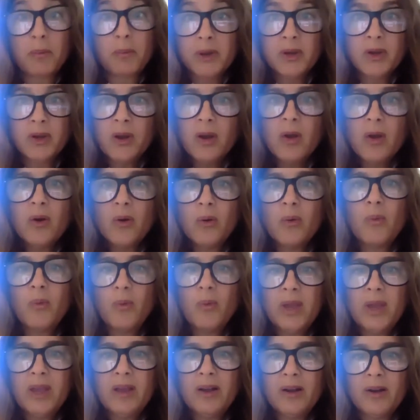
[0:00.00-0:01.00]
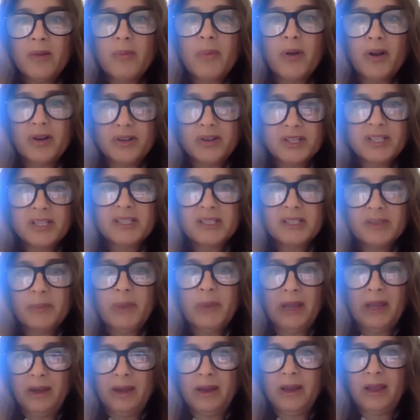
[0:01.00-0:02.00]
But no, we are
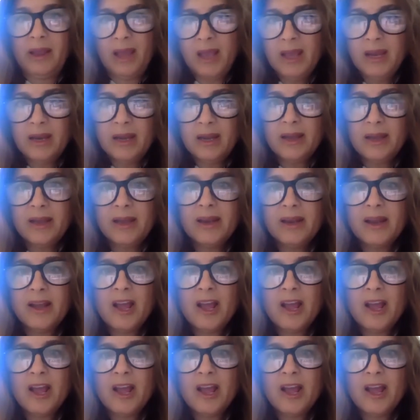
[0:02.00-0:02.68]
participating in it